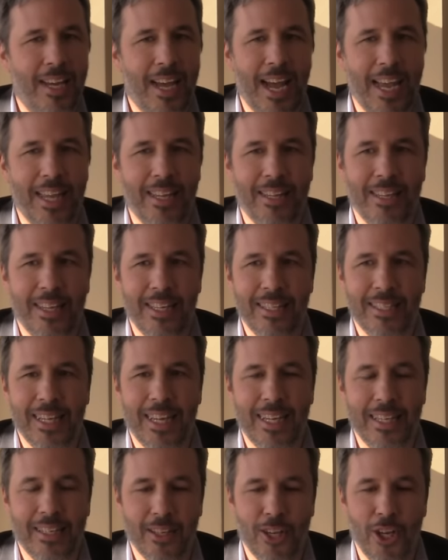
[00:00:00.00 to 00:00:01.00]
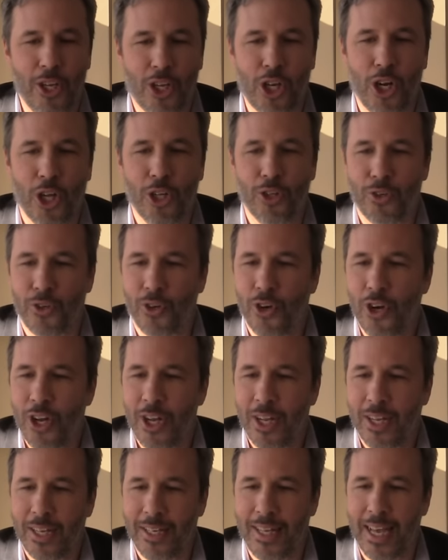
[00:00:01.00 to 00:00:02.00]
I, it's like a color
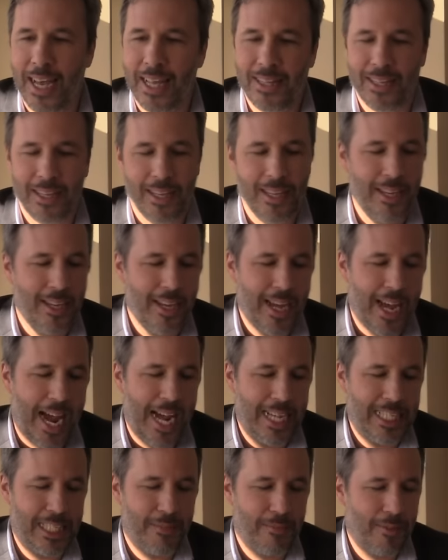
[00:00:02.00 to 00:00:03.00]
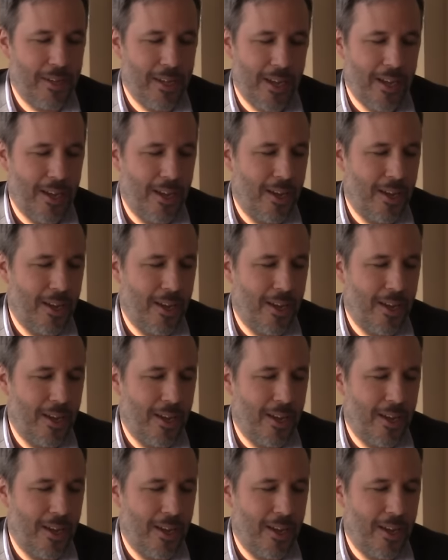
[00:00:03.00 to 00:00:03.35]
that as uh, uh,